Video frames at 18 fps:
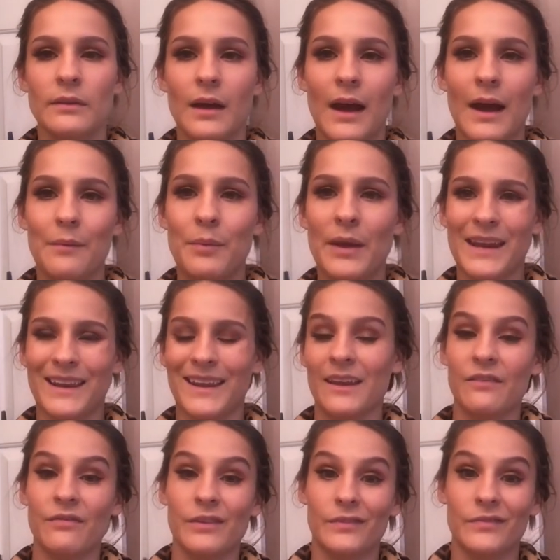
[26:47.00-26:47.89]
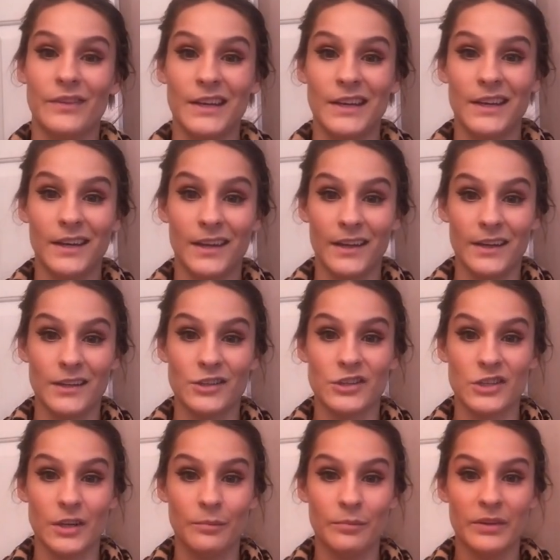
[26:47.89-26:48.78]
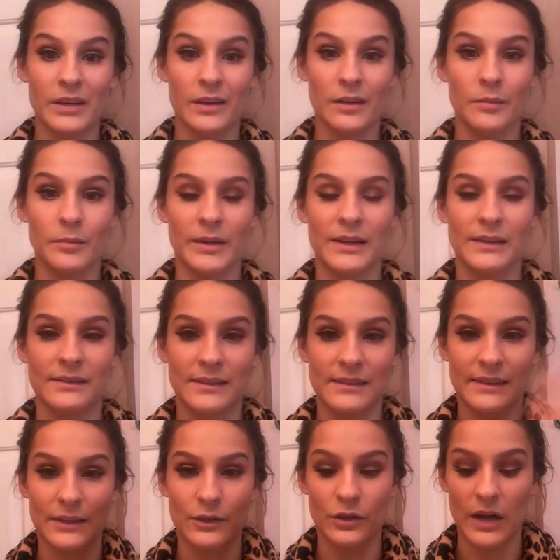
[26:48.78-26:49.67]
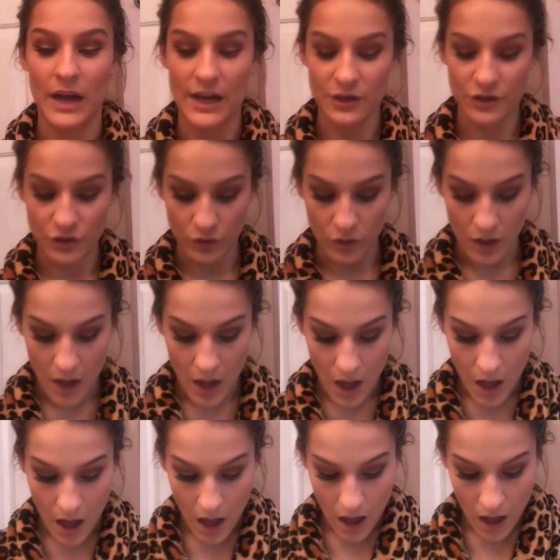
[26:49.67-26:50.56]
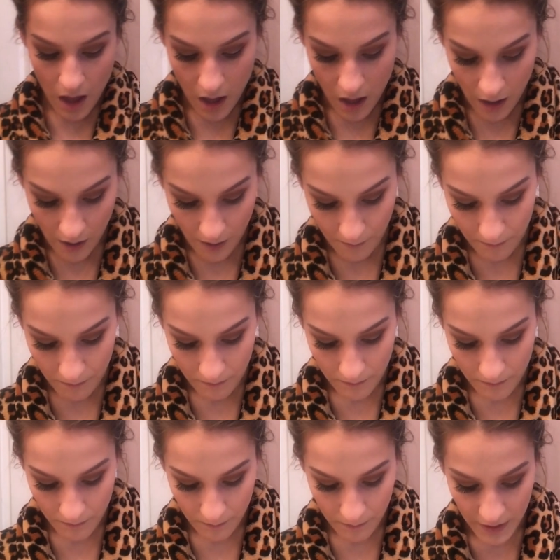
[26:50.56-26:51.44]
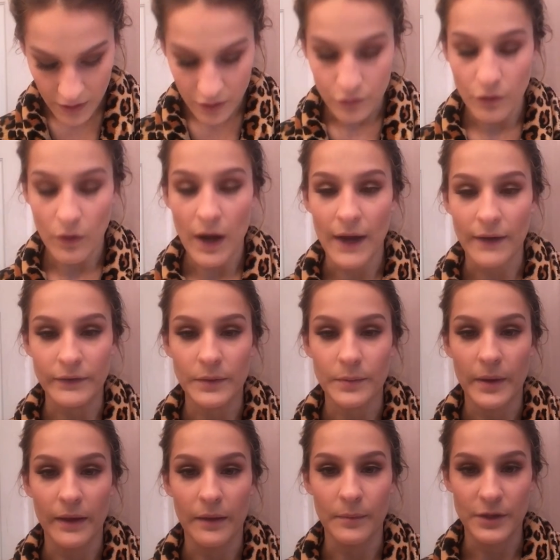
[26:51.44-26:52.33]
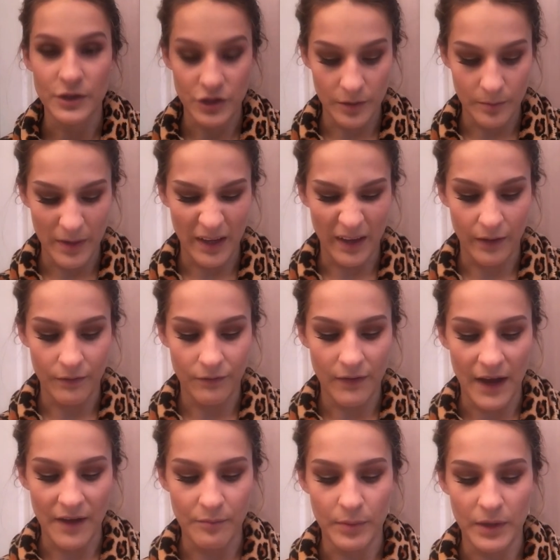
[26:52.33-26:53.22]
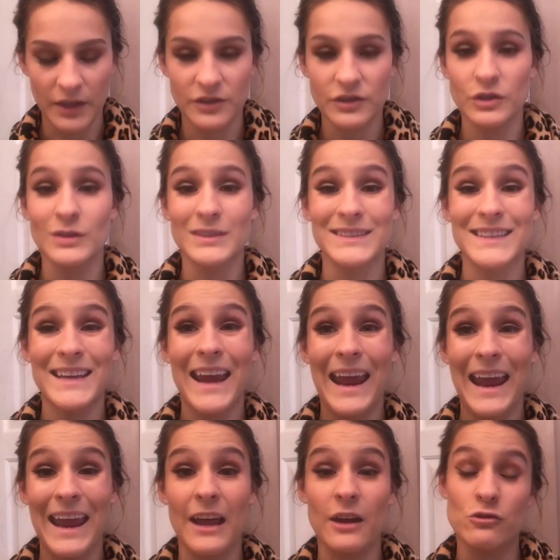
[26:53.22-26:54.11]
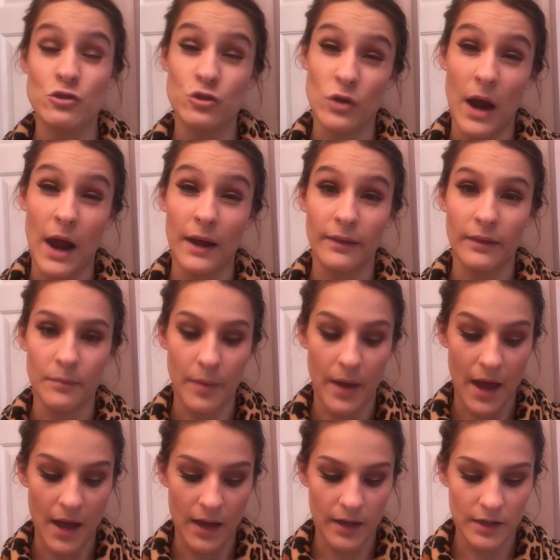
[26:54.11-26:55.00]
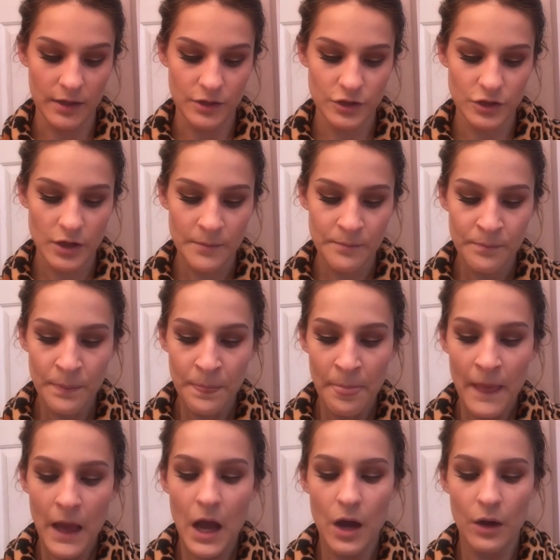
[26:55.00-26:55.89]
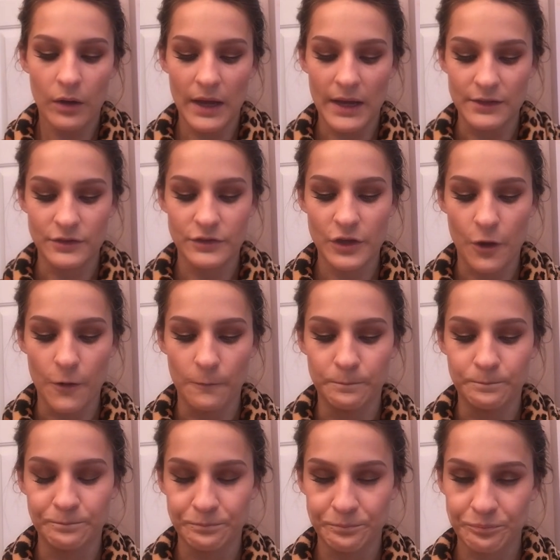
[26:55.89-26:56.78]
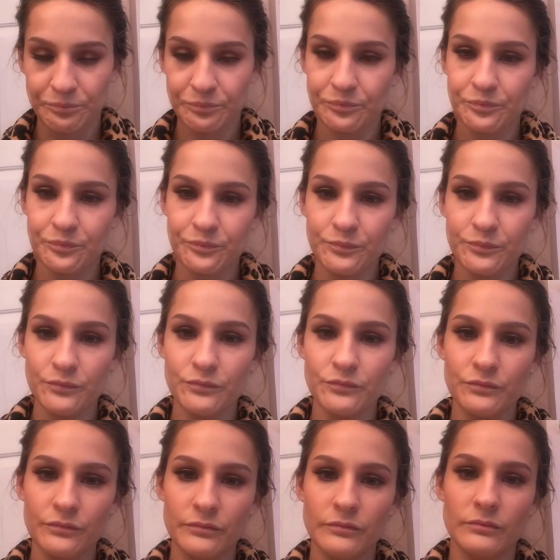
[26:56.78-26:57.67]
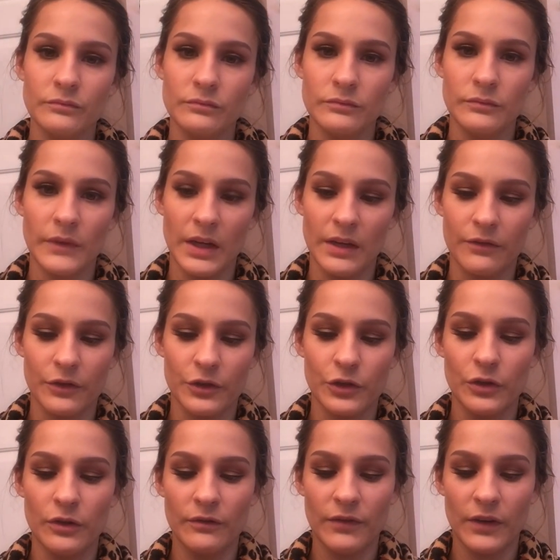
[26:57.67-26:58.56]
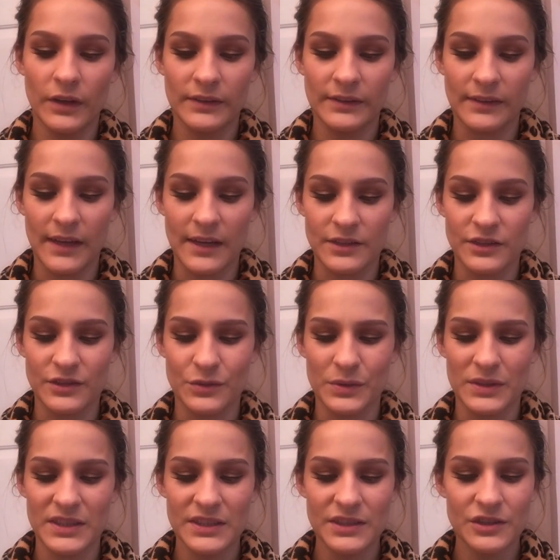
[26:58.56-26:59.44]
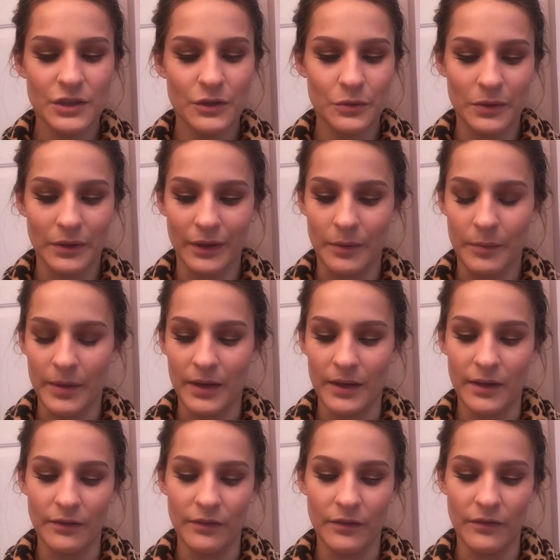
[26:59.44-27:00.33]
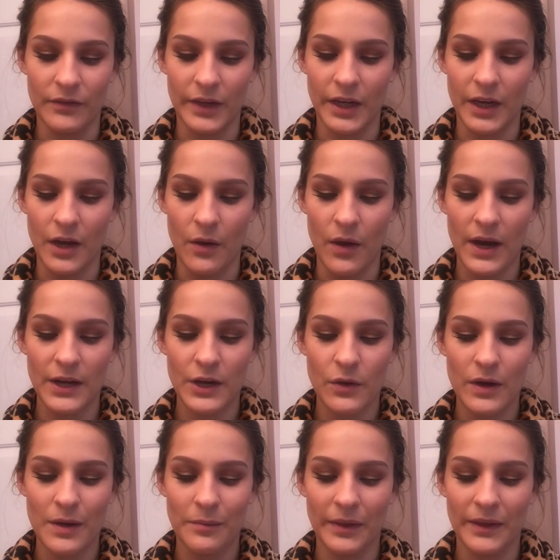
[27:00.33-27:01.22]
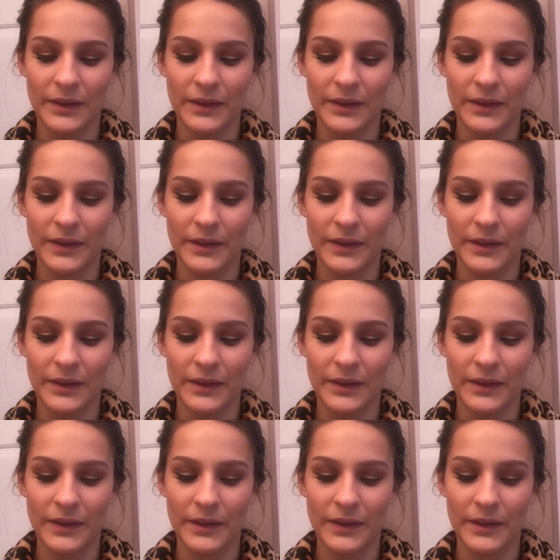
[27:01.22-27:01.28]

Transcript: I paid like 15 to get it shipped here because it's international. But you don't have to pay that much. You can pay like $5. You just can't track the package. Okay, so if you're doing false lashes, which this should really be a different video. I know I'm